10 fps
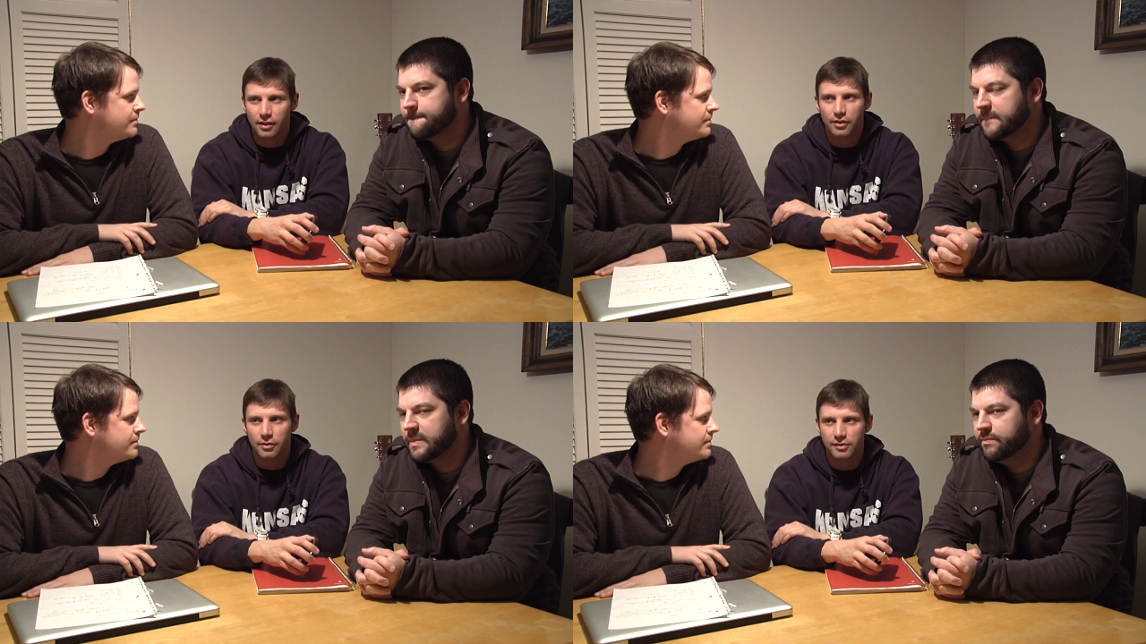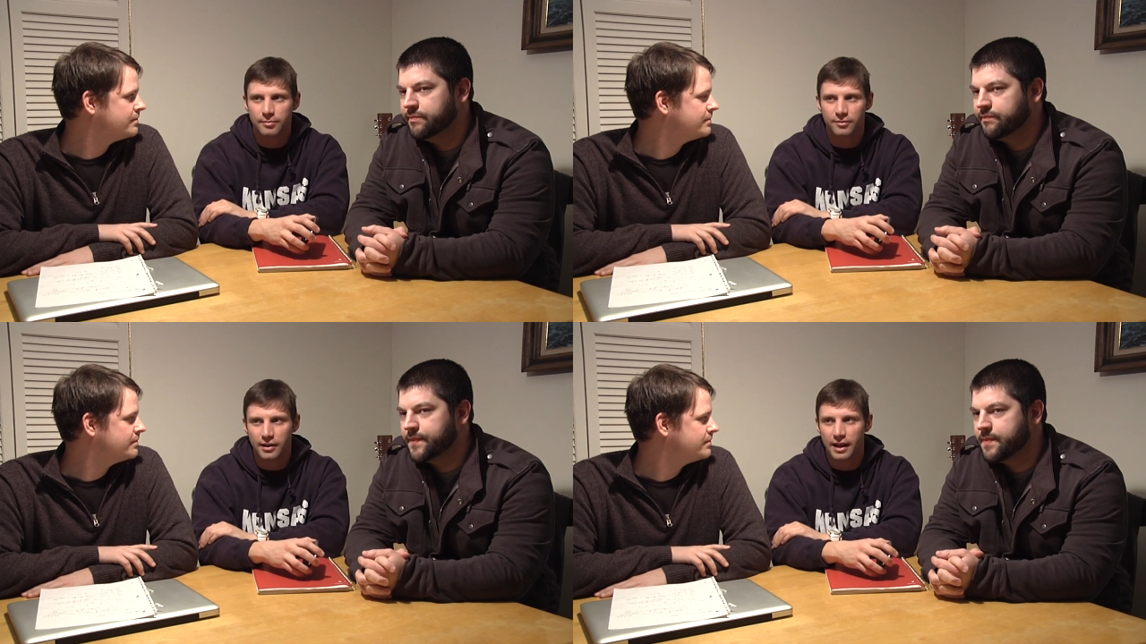Speaker 1: Oh, there was
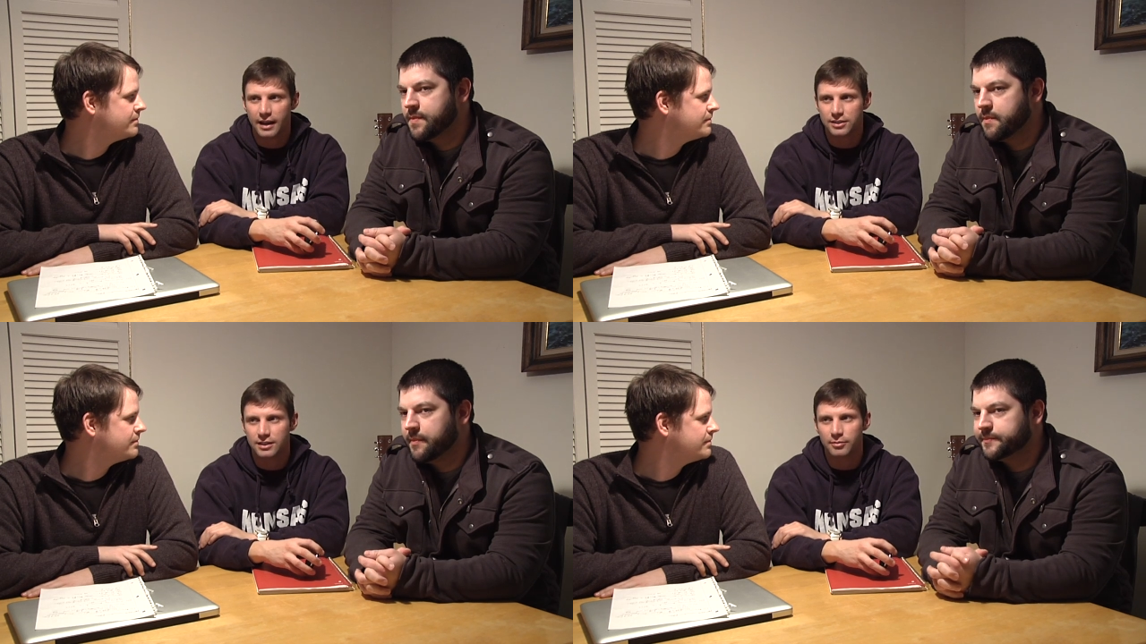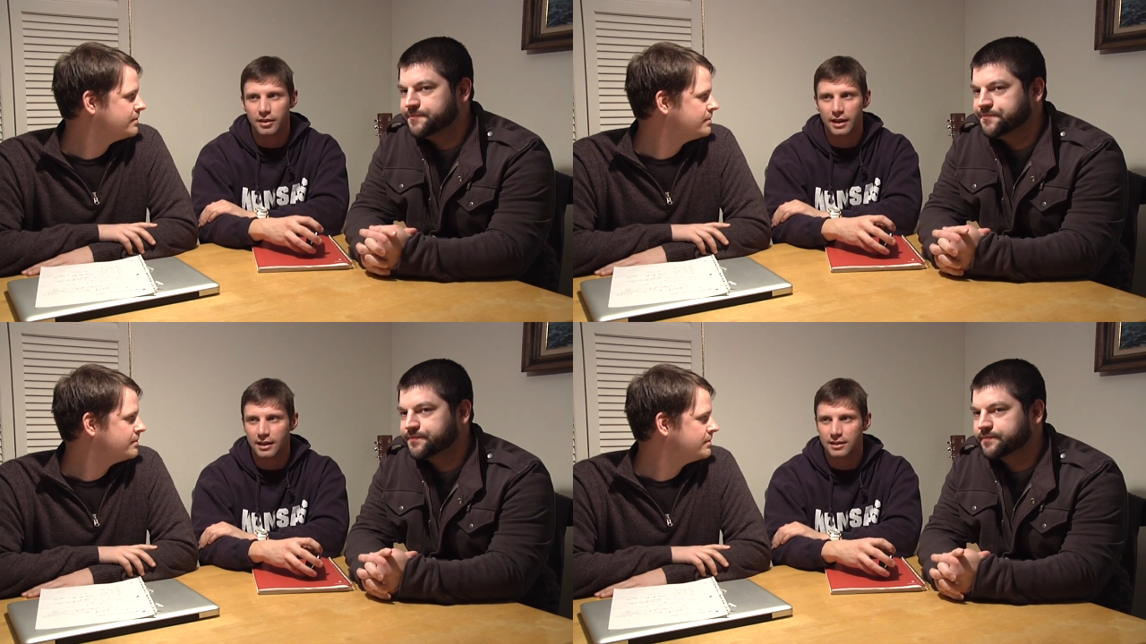some fun action, but
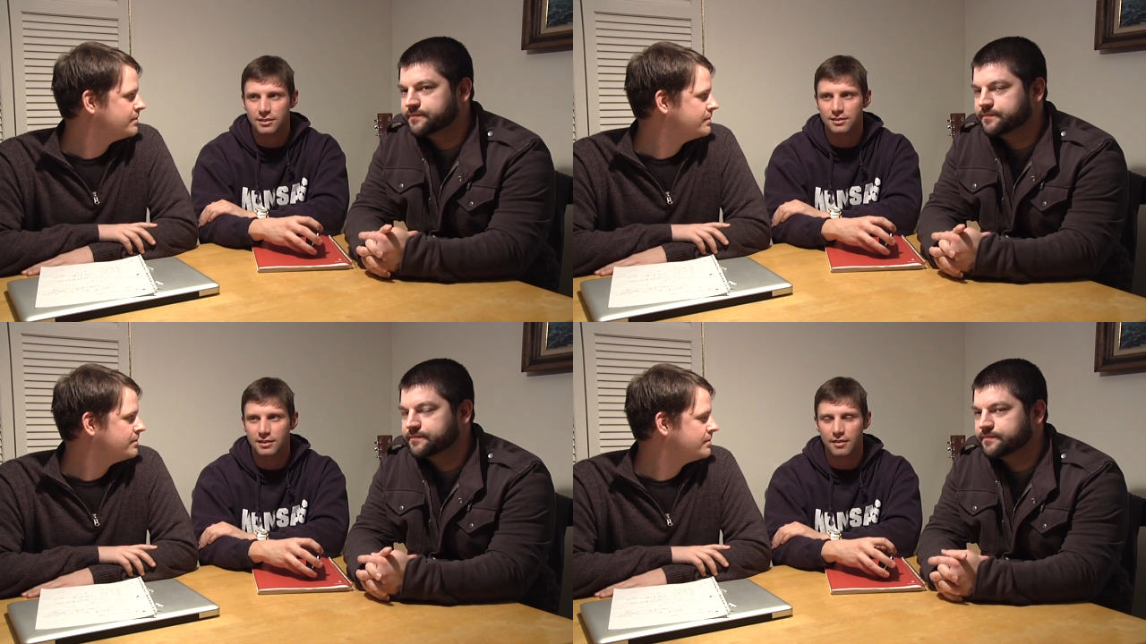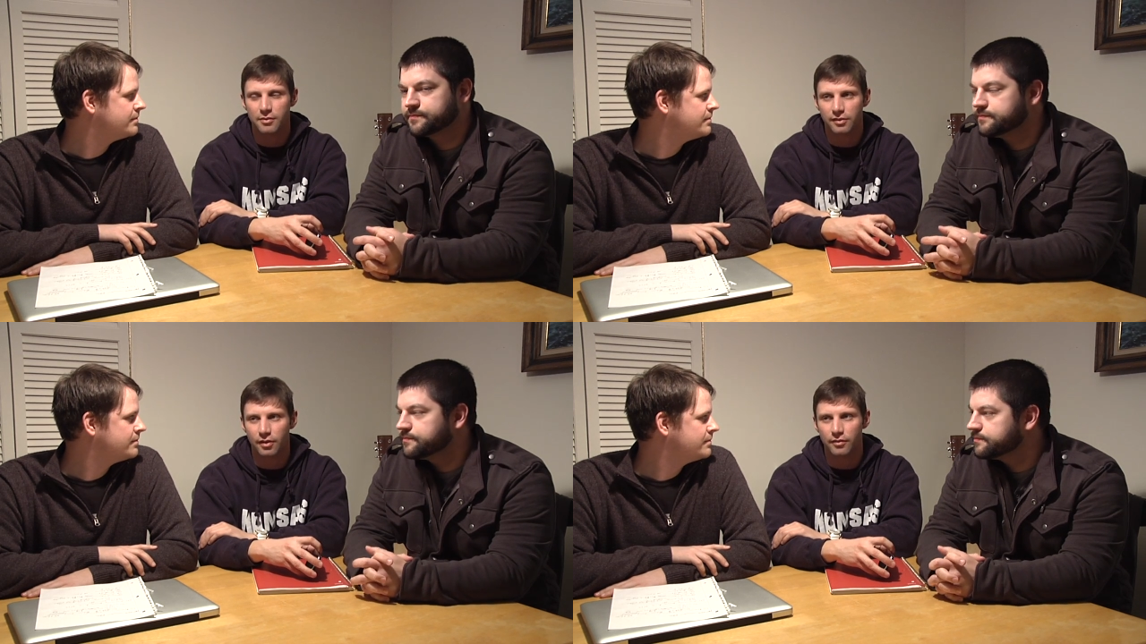like it just none of it
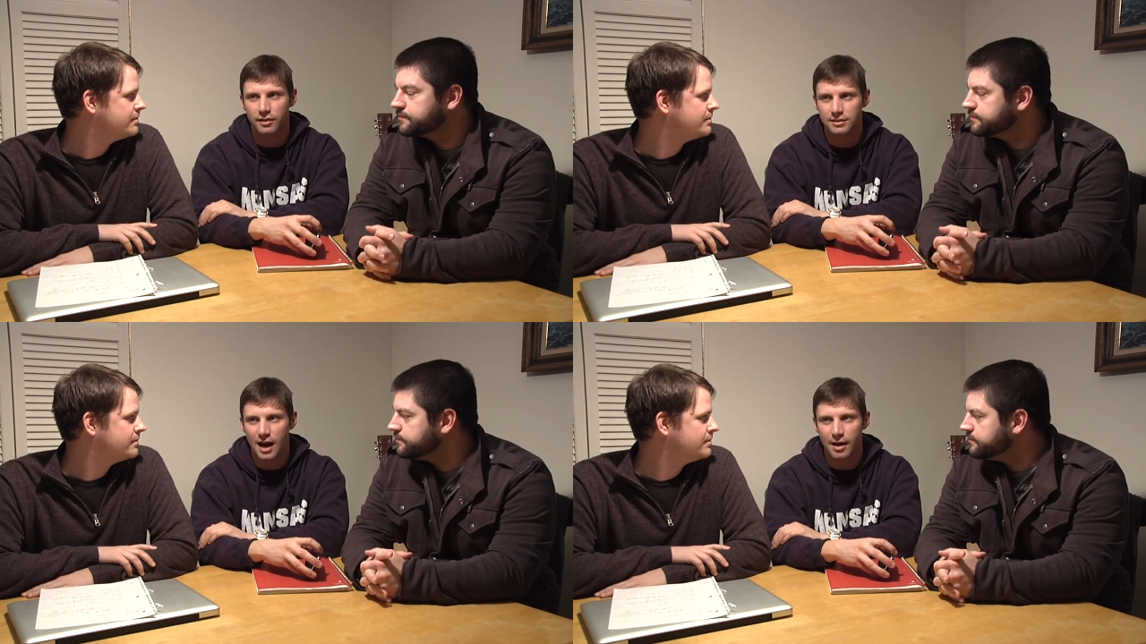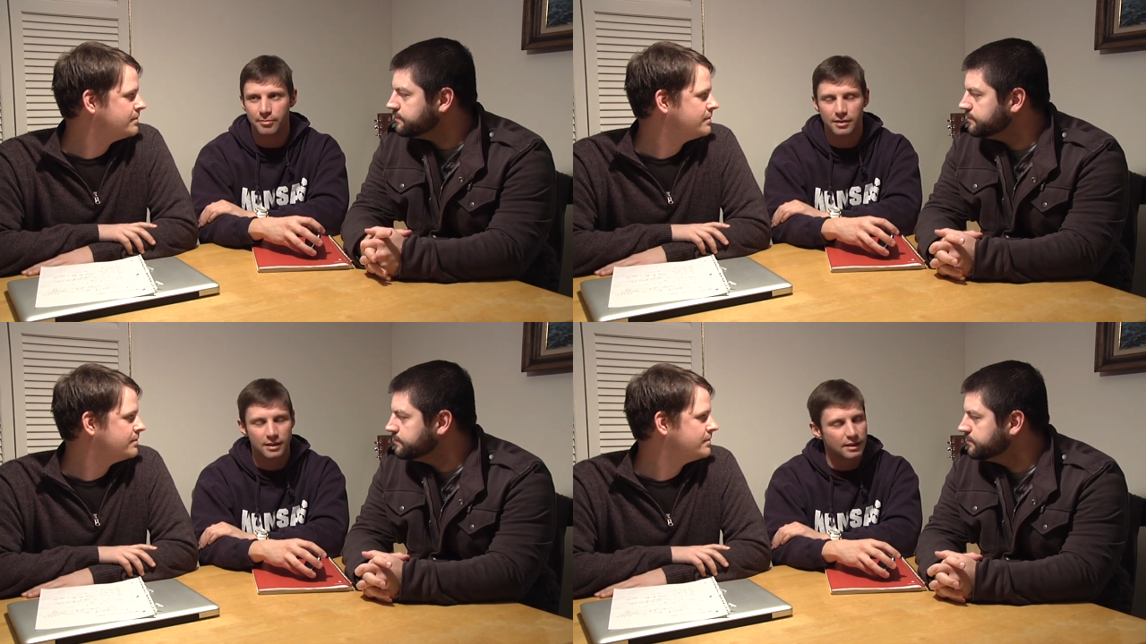was over the top.